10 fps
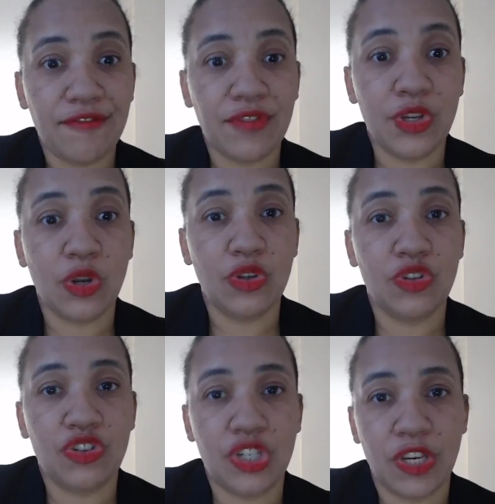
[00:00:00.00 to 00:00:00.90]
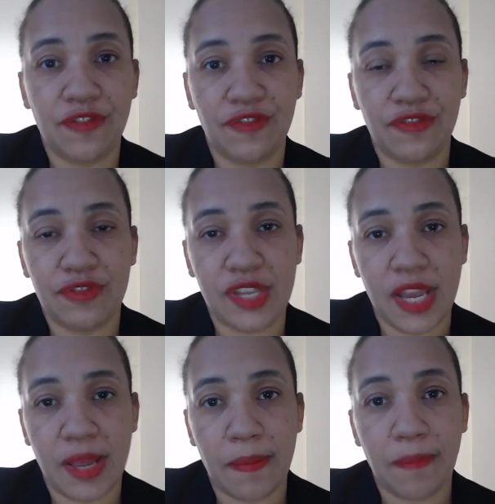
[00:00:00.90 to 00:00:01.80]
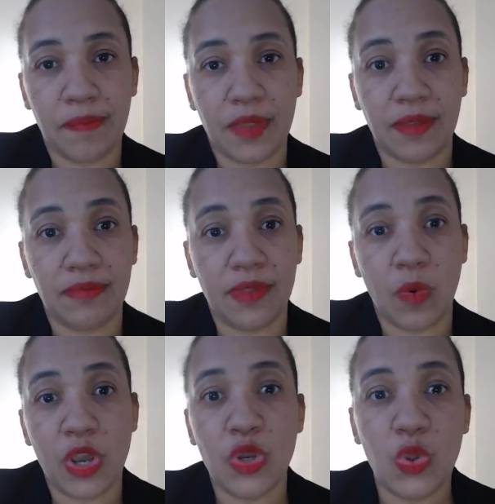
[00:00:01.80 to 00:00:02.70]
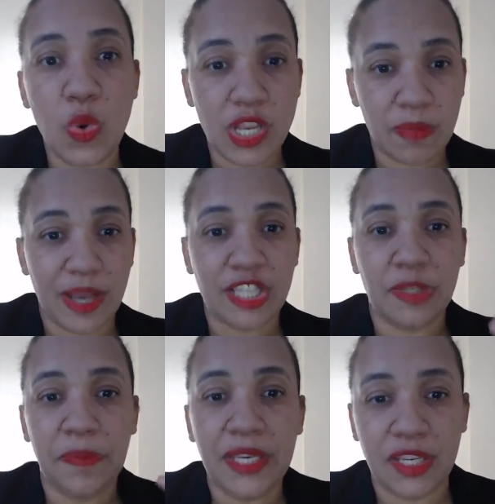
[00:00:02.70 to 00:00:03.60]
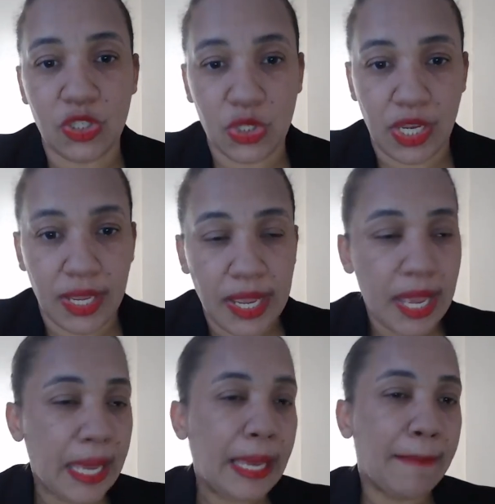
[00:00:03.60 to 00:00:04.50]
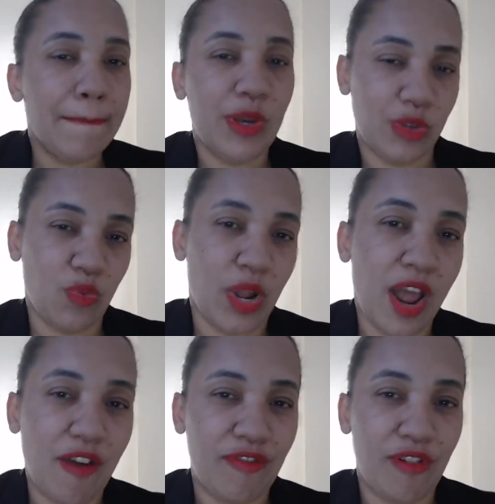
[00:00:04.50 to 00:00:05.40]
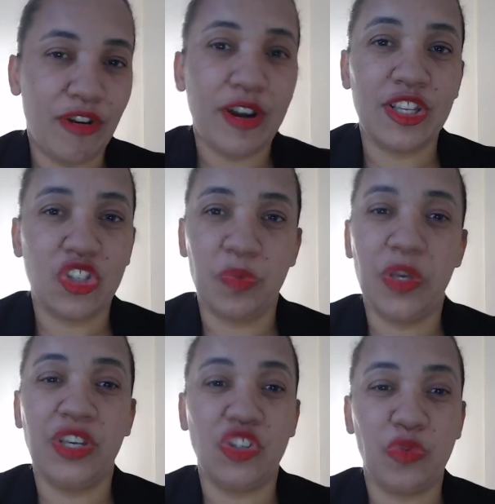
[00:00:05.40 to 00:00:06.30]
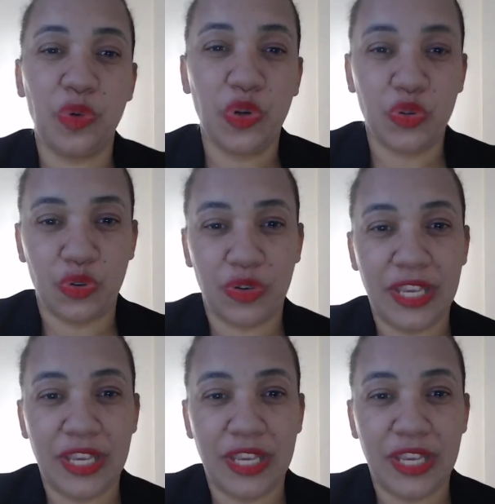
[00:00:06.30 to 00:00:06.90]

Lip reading: You shift them, and the way you do is by speaking to them. Because what I've learned is speaking spiritual.